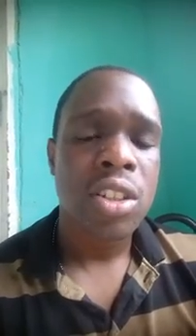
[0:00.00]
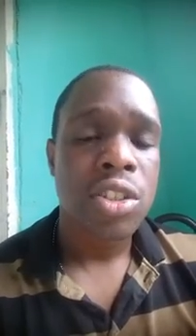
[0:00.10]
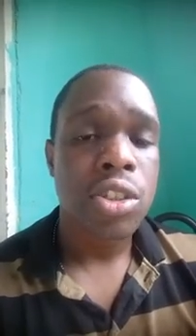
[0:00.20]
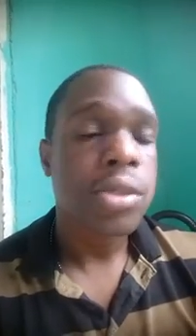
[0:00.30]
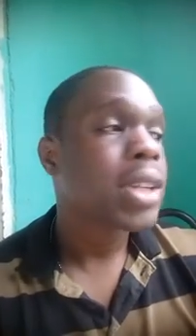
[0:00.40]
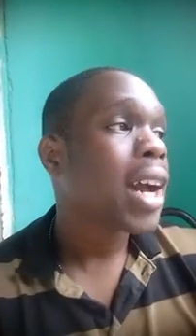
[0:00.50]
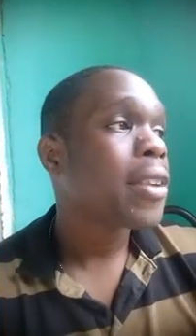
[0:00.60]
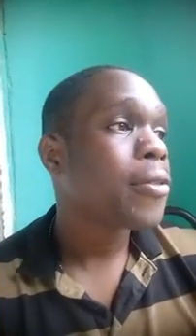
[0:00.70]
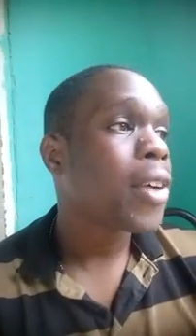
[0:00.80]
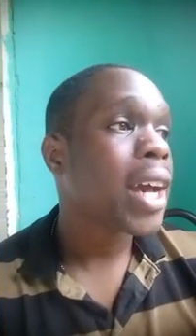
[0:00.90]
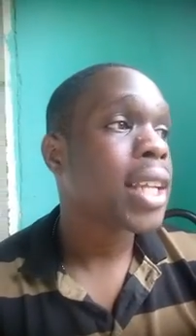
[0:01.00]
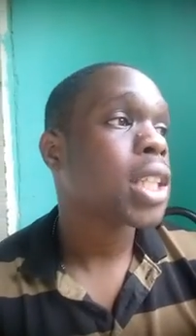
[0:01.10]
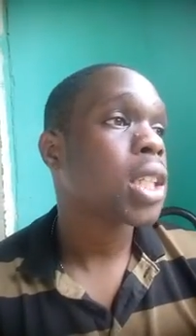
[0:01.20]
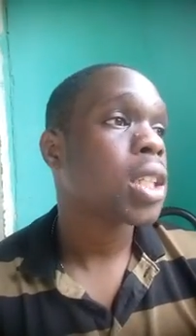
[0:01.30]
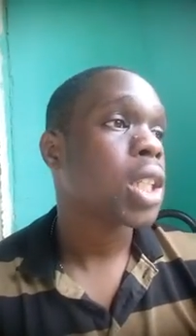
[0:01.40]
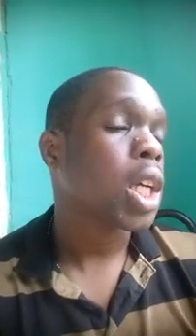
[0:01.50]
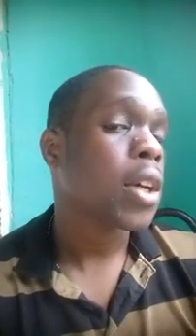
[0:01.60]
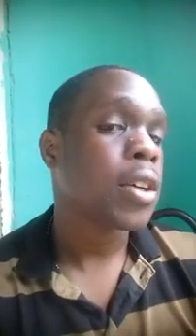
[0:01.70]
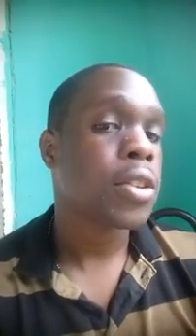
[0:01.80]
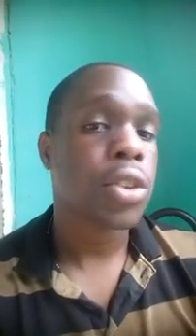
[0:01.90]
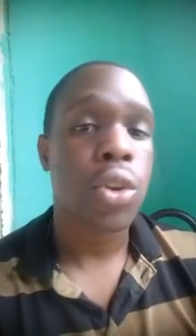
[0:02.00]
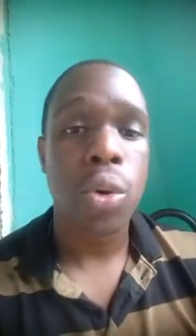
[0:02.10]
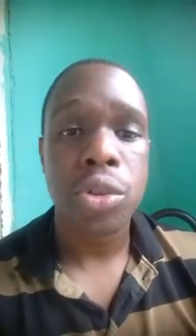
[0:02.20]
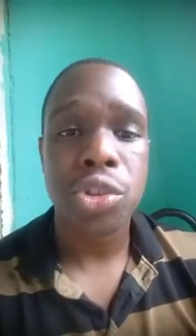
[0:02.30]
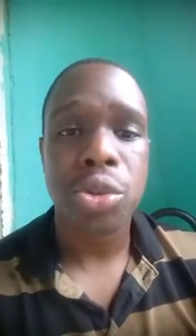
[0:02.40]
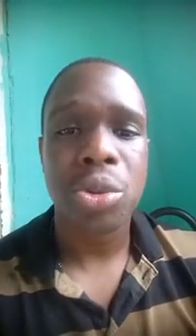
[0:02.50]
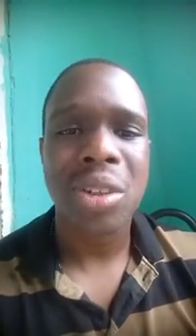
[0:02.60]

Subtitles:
So you gotta fight to know the truth.